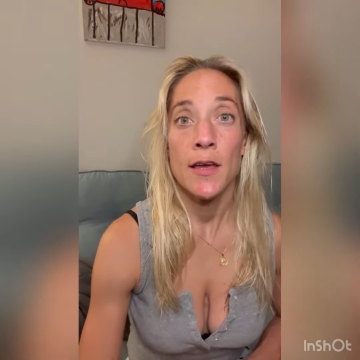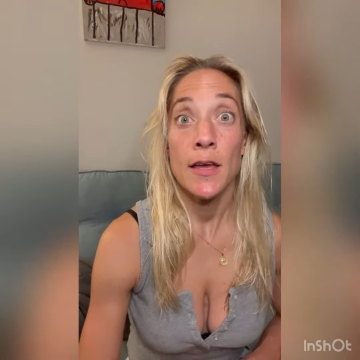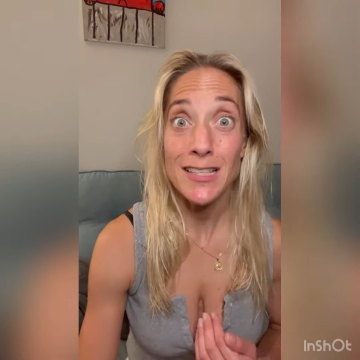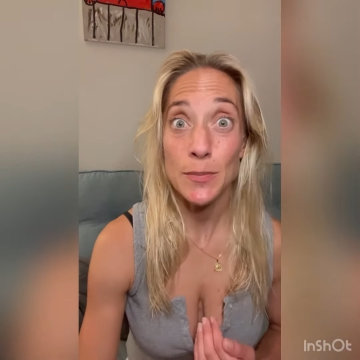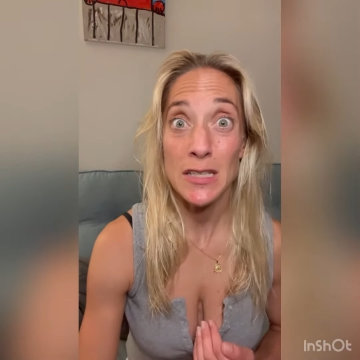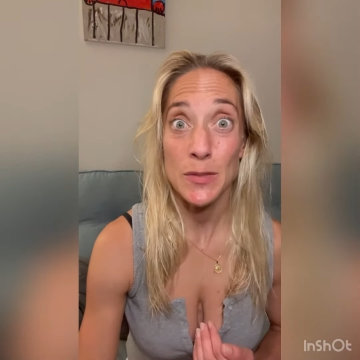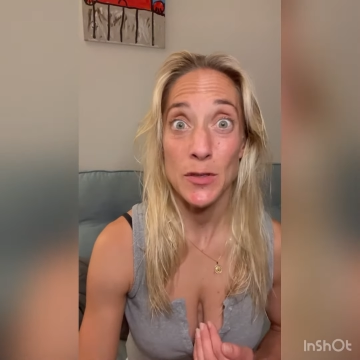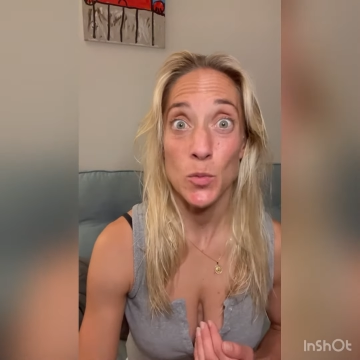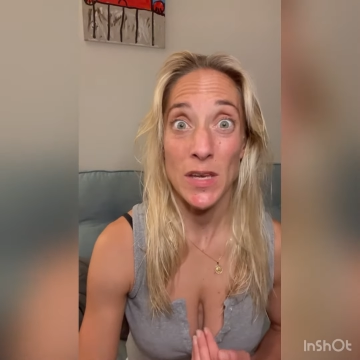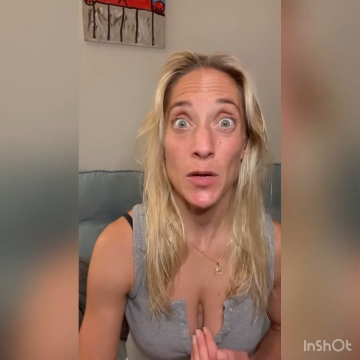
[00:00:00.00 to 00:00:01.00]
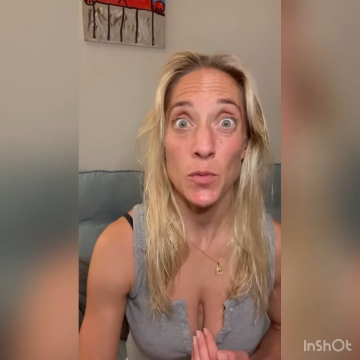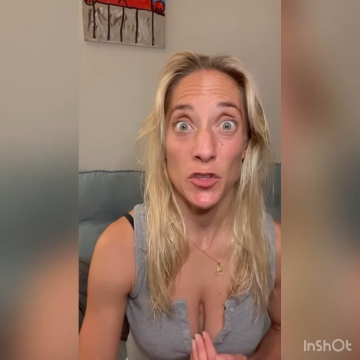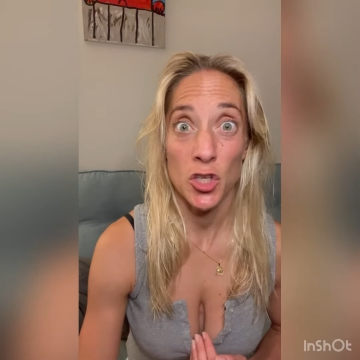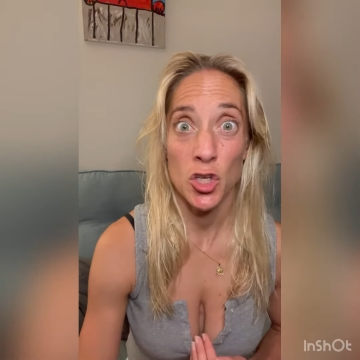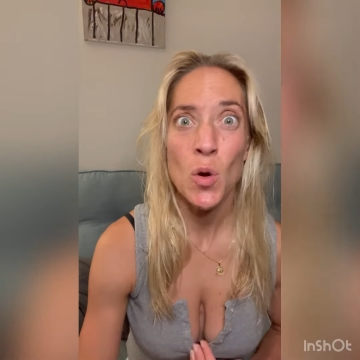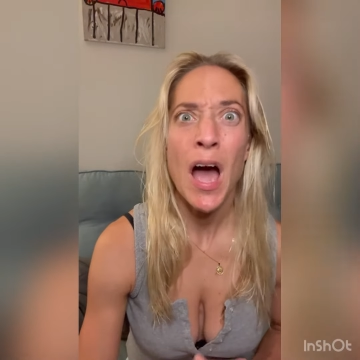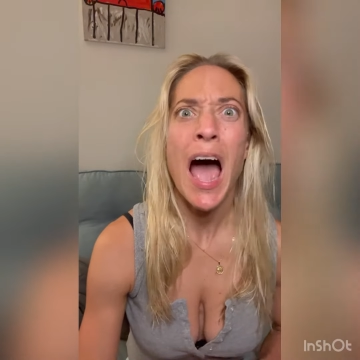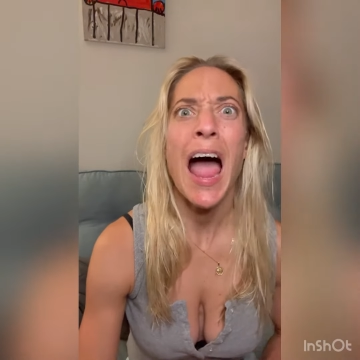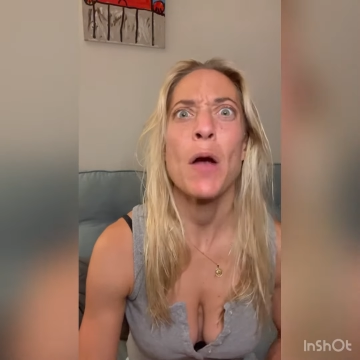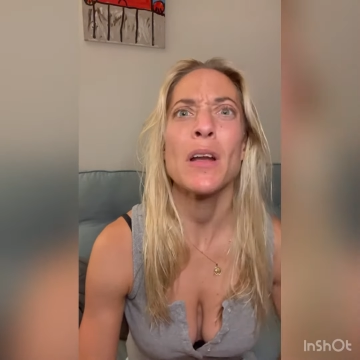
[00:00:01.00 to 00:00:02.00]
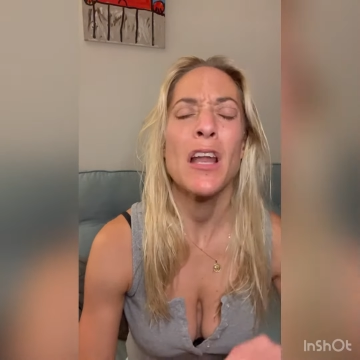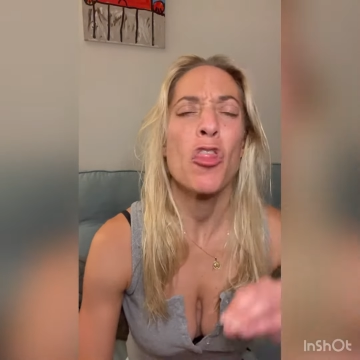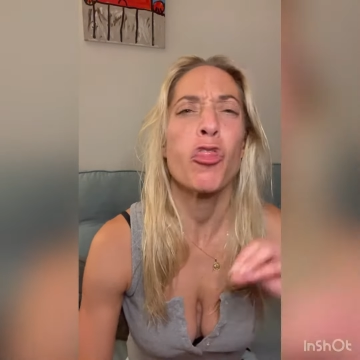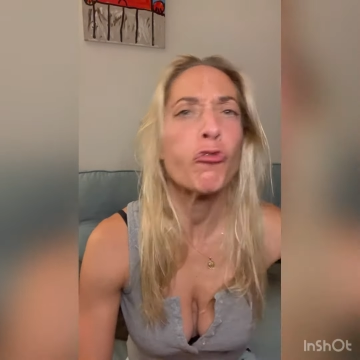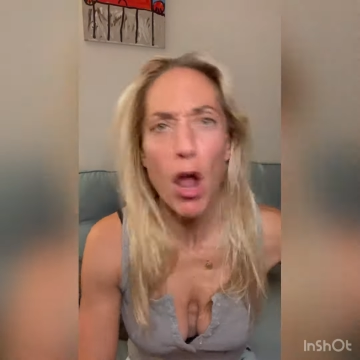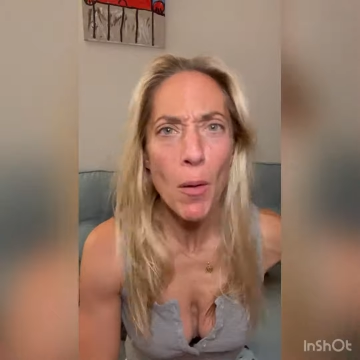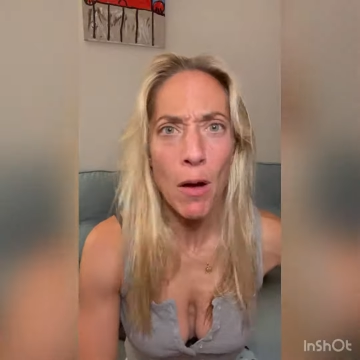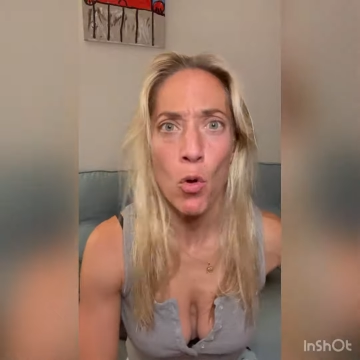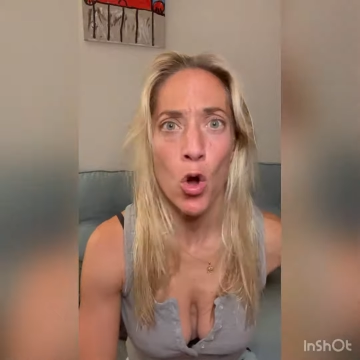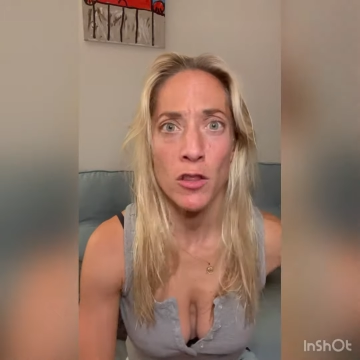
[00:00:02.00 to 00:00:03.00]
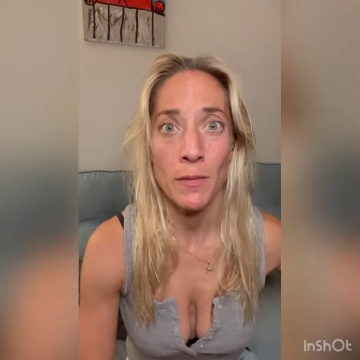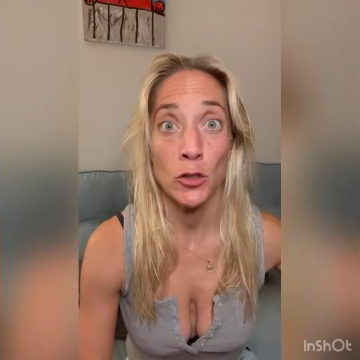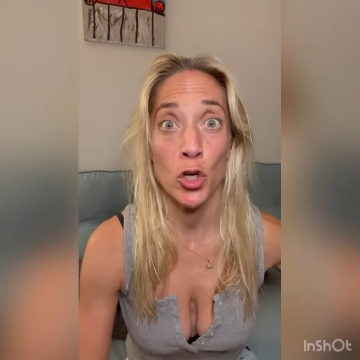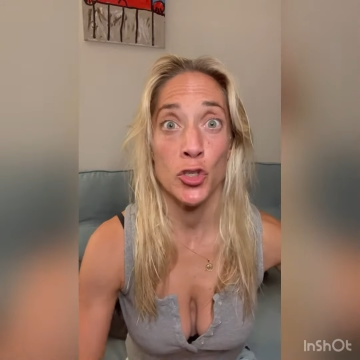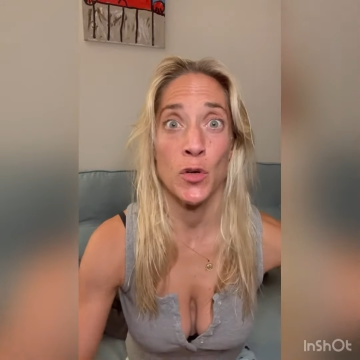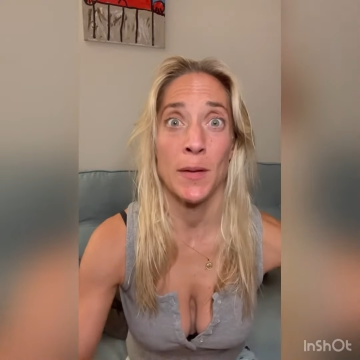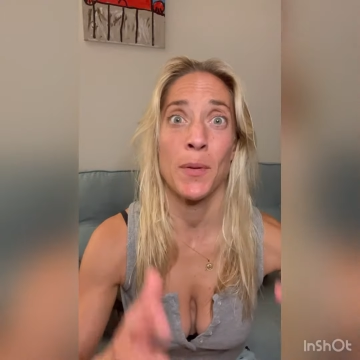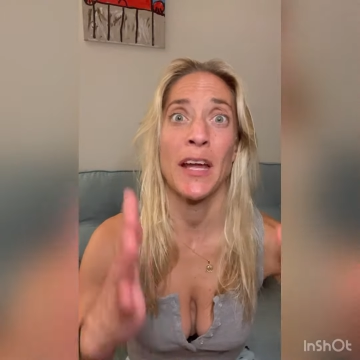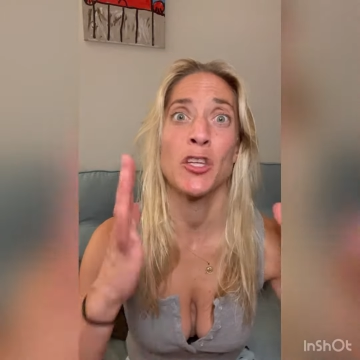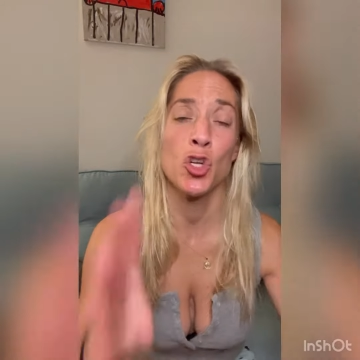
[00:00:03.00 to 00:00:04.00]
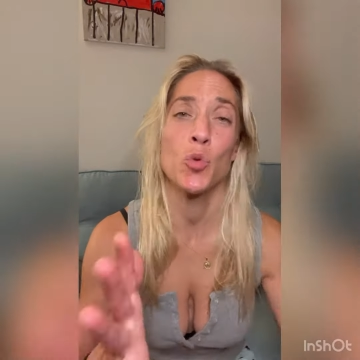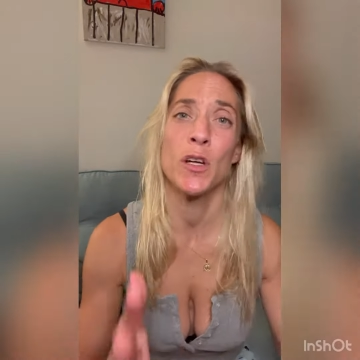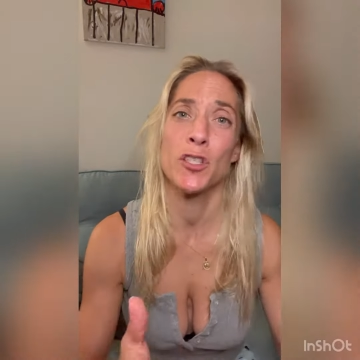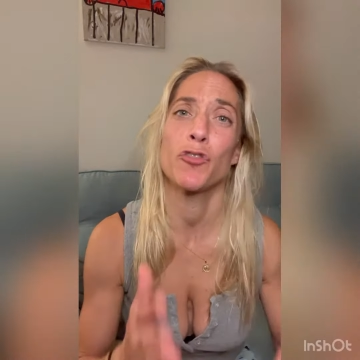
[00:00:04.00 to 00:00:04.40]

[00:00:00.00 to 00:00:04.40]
Ask me to spend a weekend with you, I would throw out all of my laundry and buy new ones.